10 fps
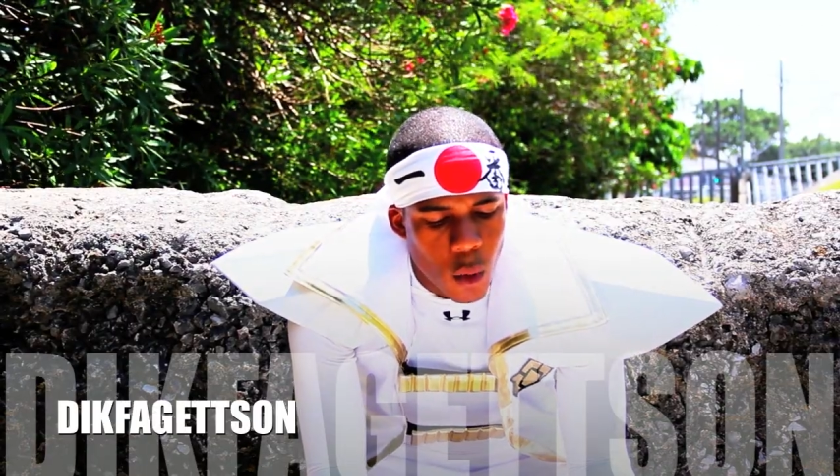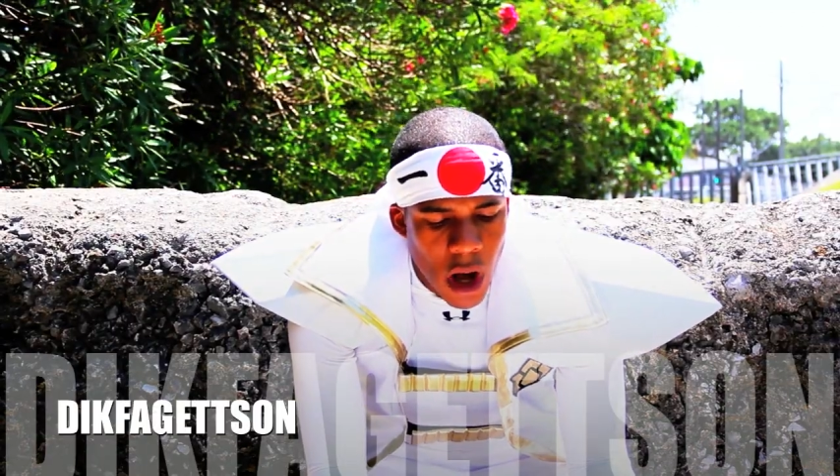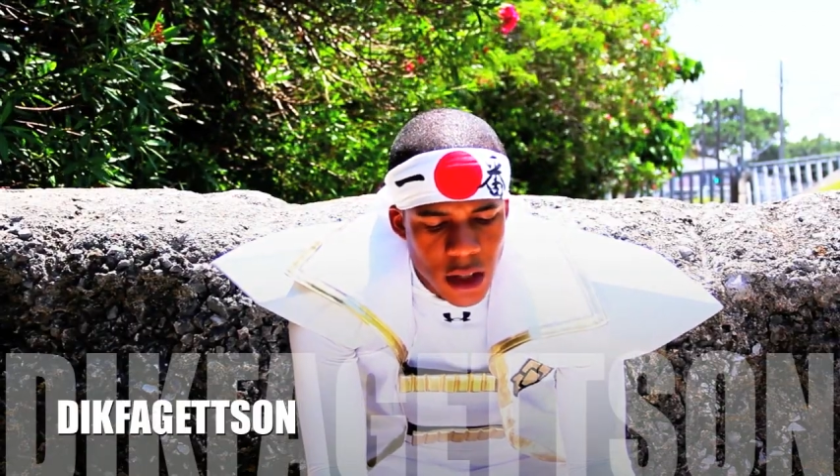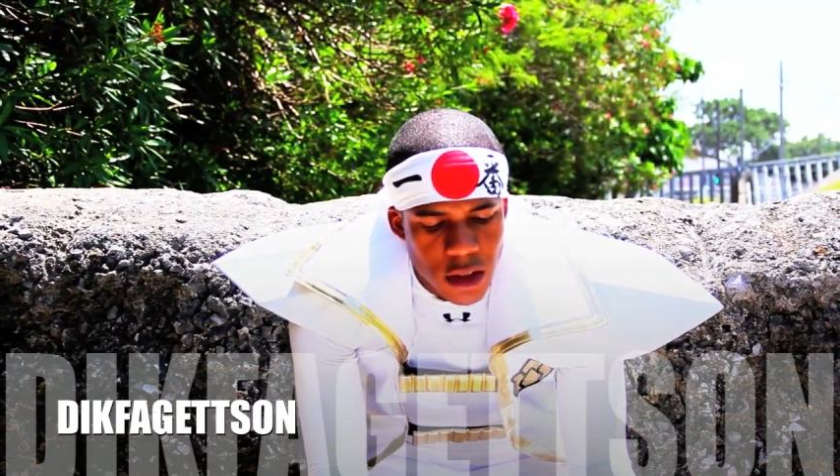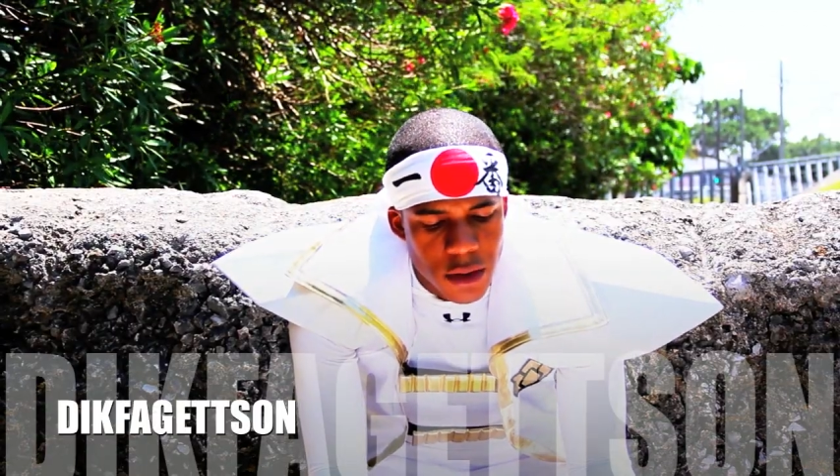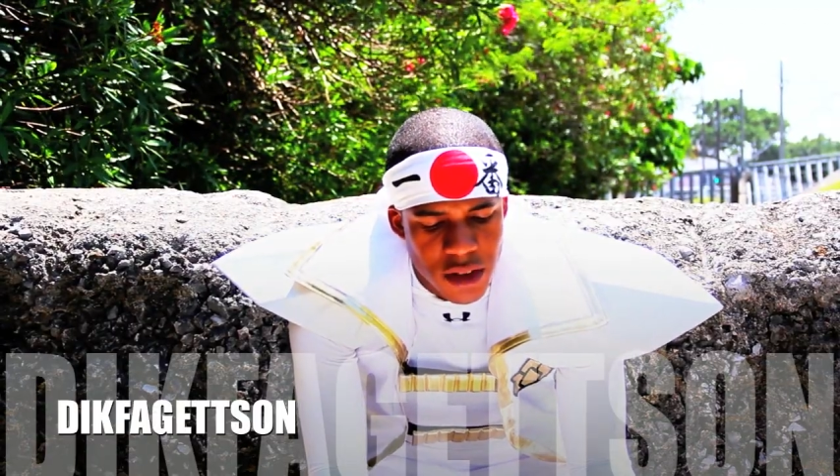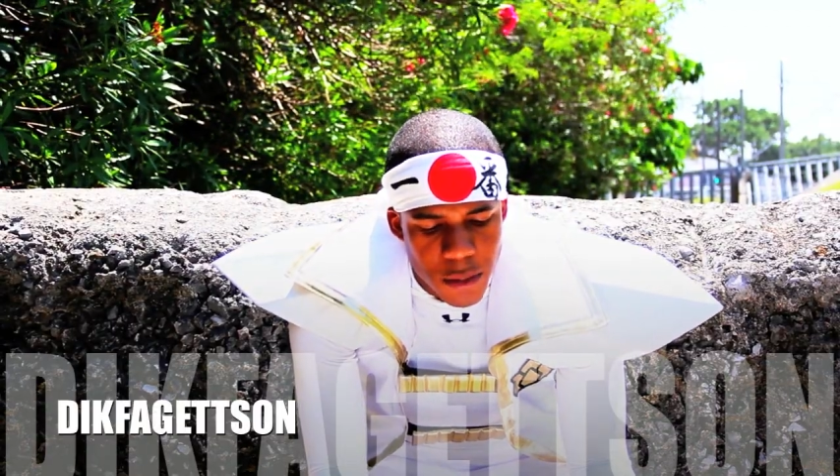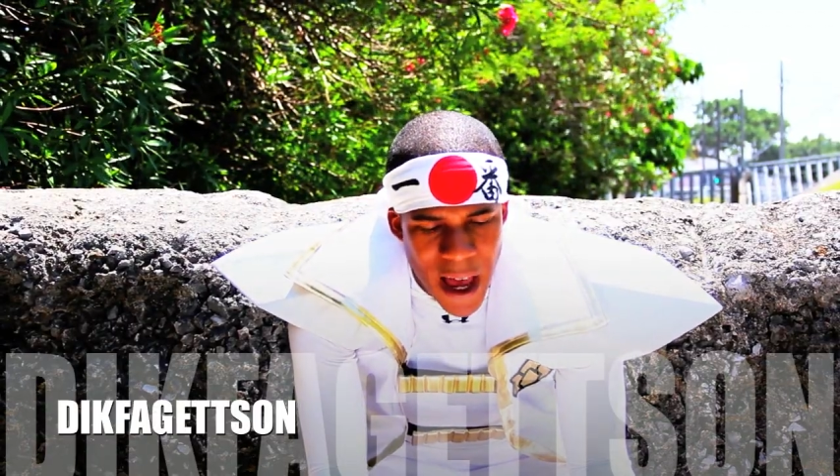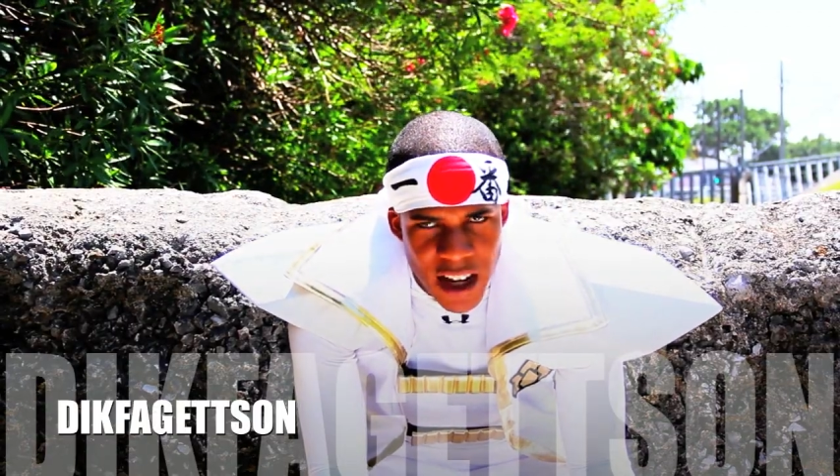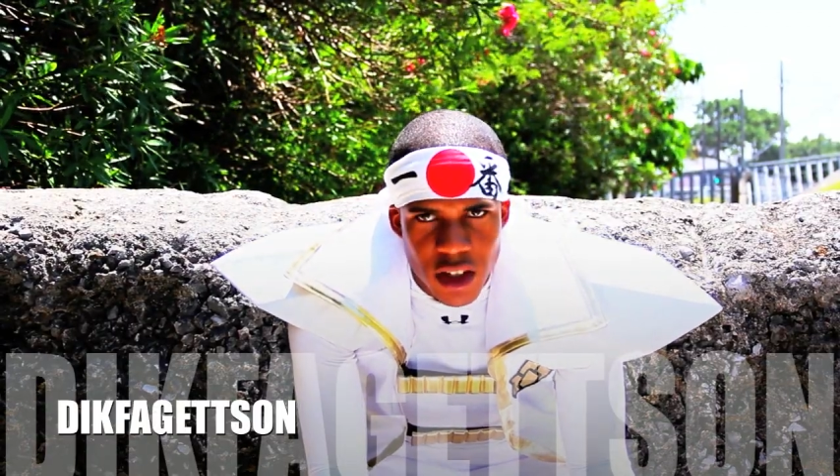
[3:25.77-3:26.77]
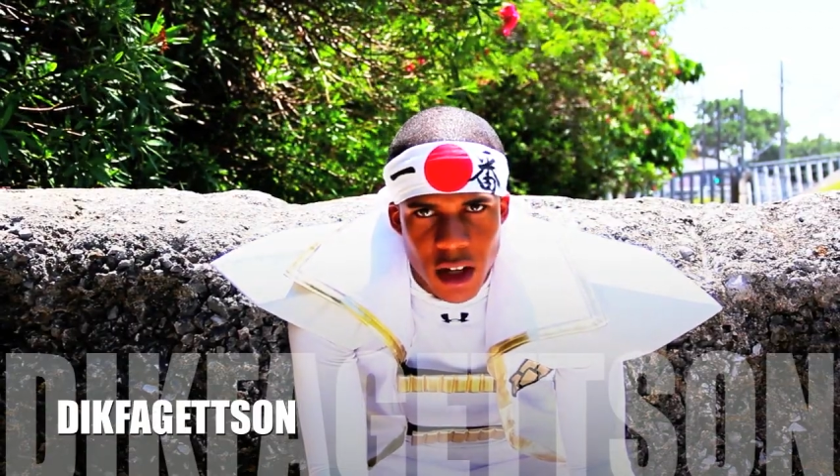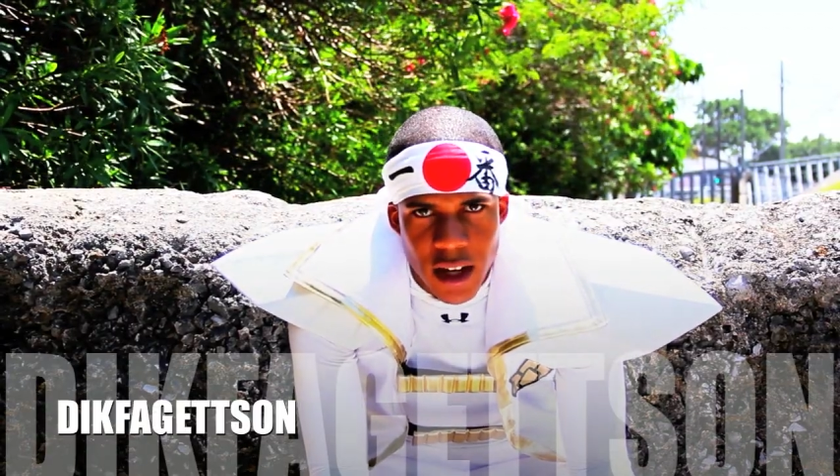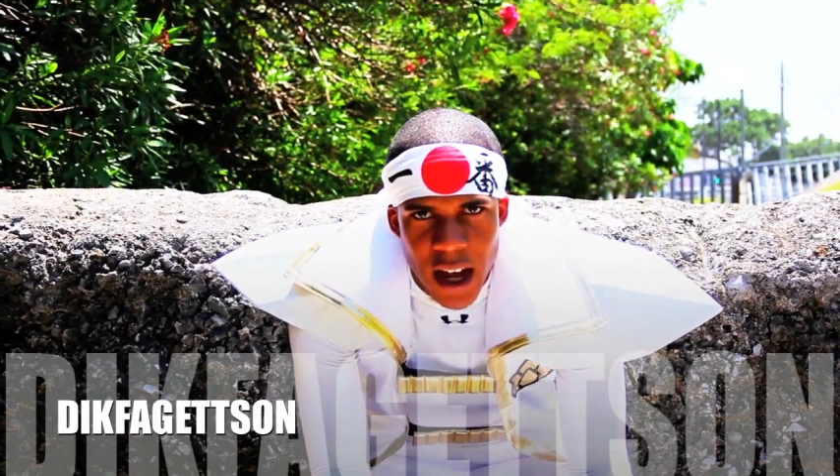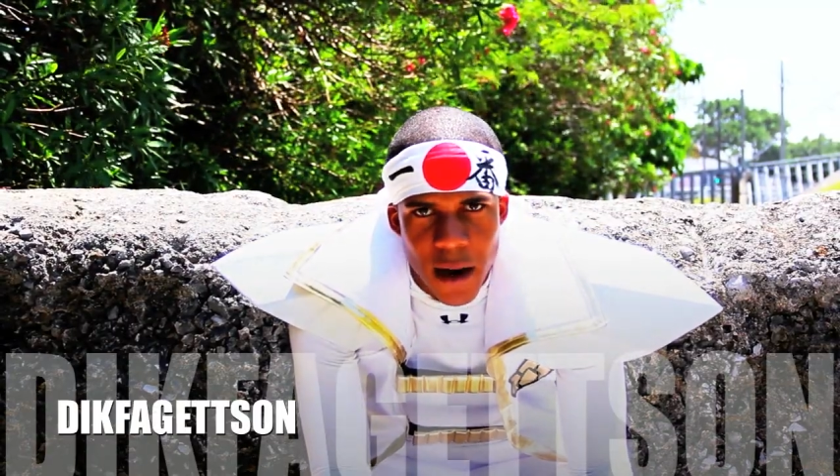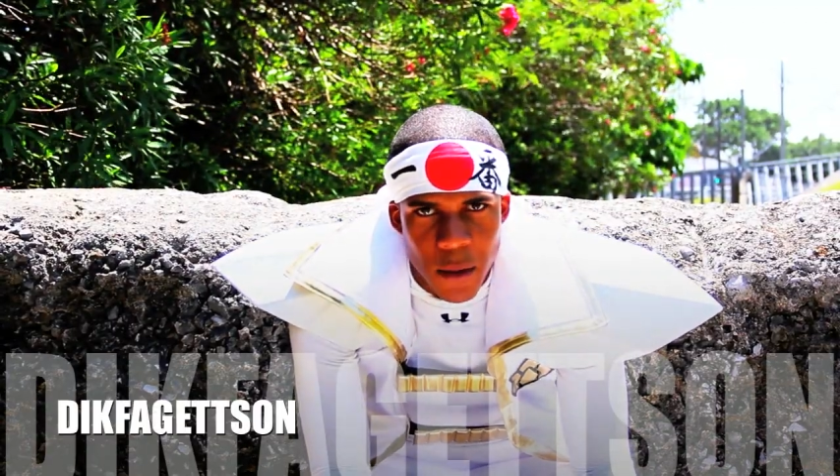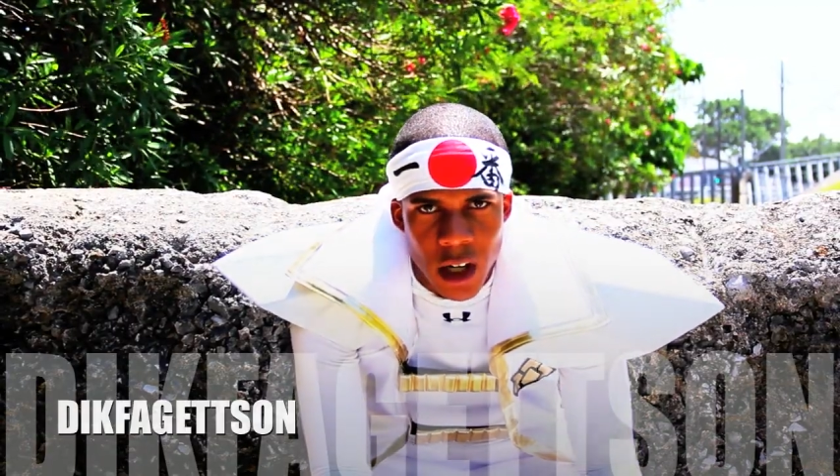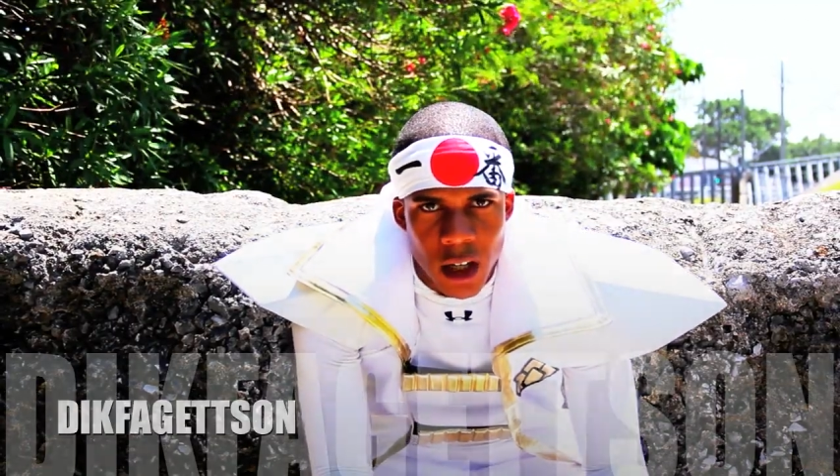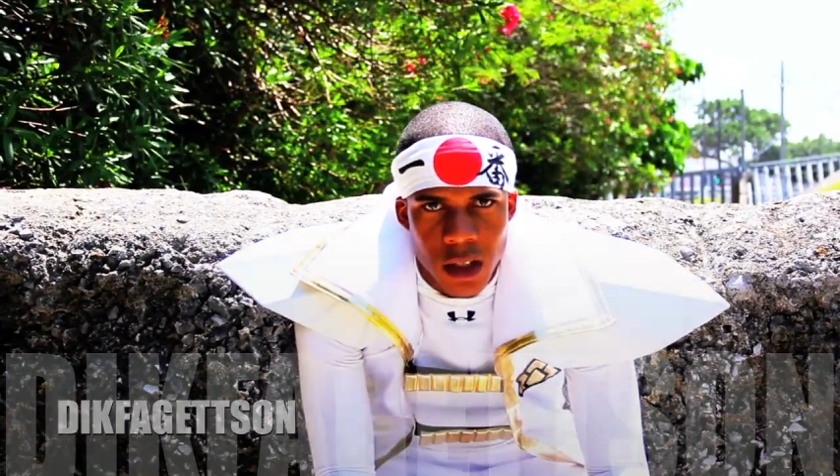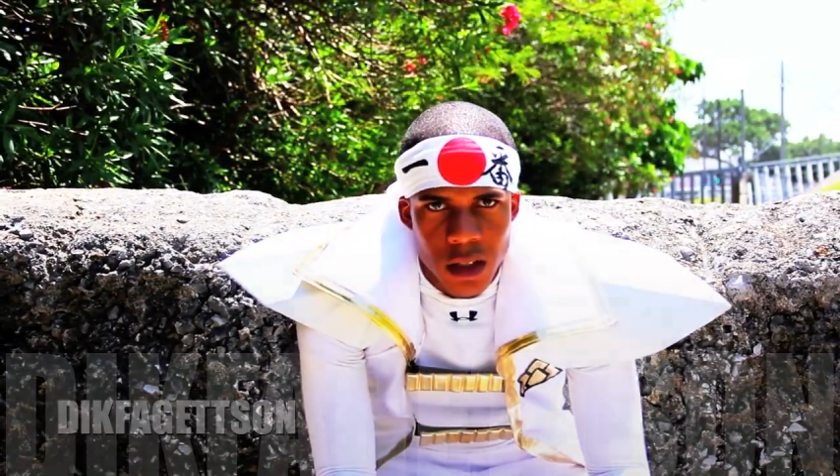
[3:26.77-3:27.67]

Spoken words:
Why don't you smash your camera?